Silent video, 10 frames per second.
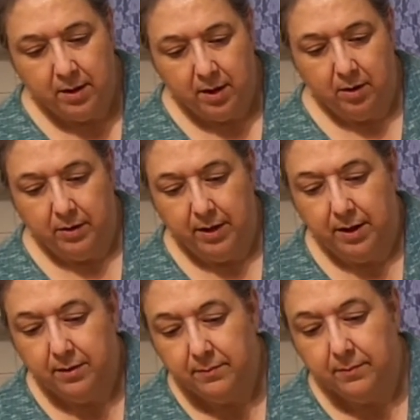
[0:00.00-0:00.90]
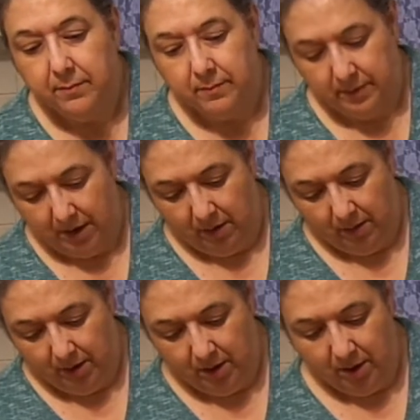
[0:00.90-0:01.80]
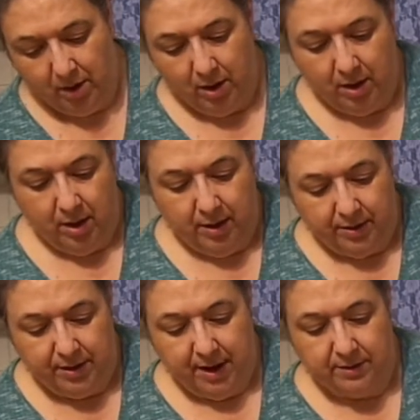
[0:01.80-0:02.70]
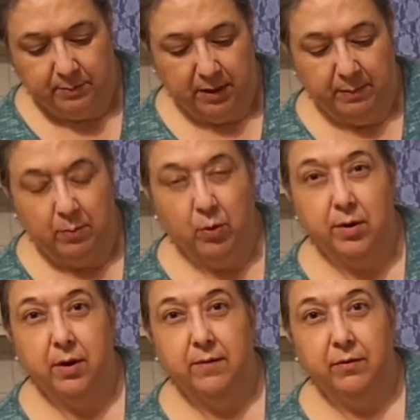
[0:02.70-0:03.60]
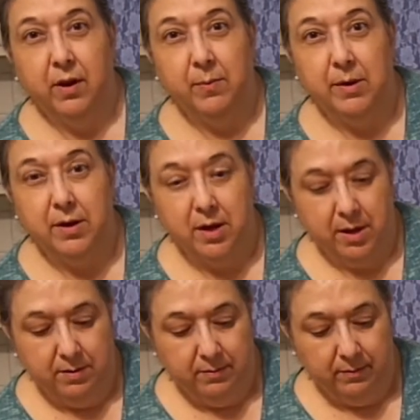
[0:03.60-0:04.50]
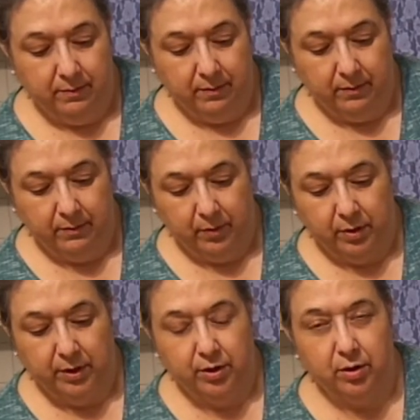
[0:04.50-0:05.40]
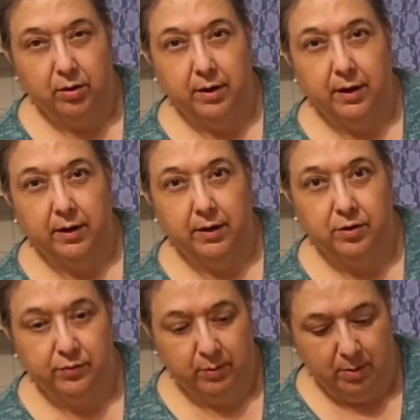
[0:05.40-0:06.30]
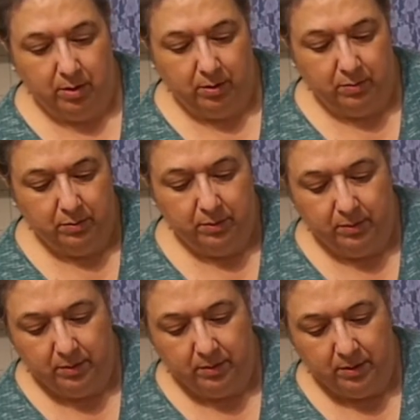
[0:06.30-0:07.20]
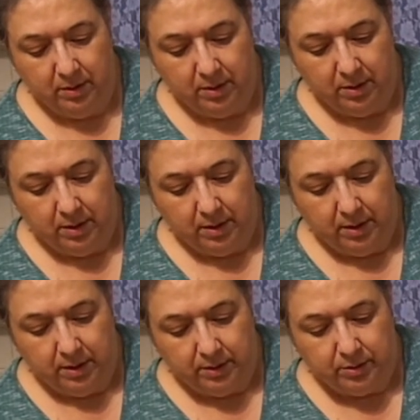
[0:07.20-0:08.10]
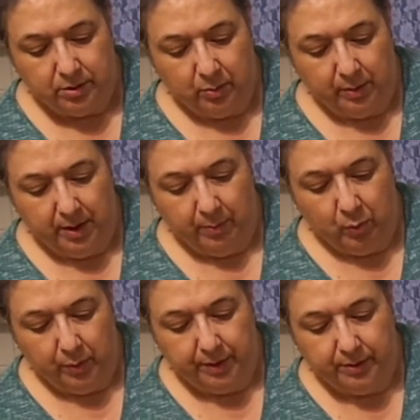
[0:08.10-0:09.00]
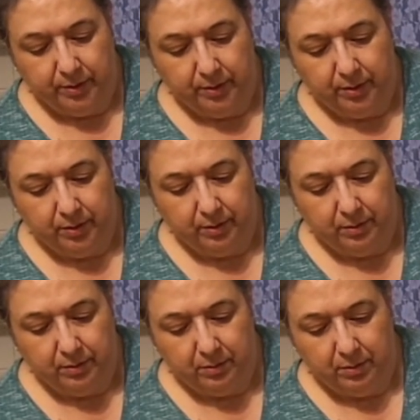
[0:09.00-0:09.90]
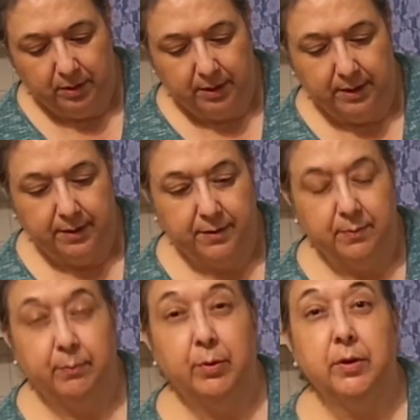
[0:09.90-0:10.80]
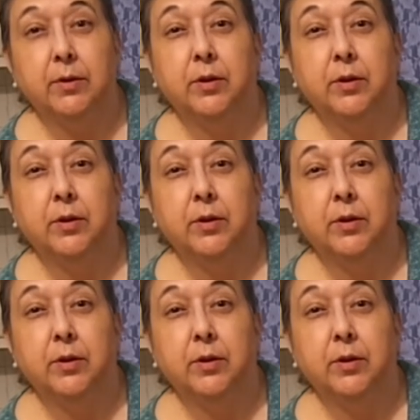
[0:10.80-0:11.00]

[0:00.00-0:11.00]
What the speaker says: Okay. Now, that's going to be more than enough for hubby and I for our dinner and lunch for tomorrow. So what I'm going to do is put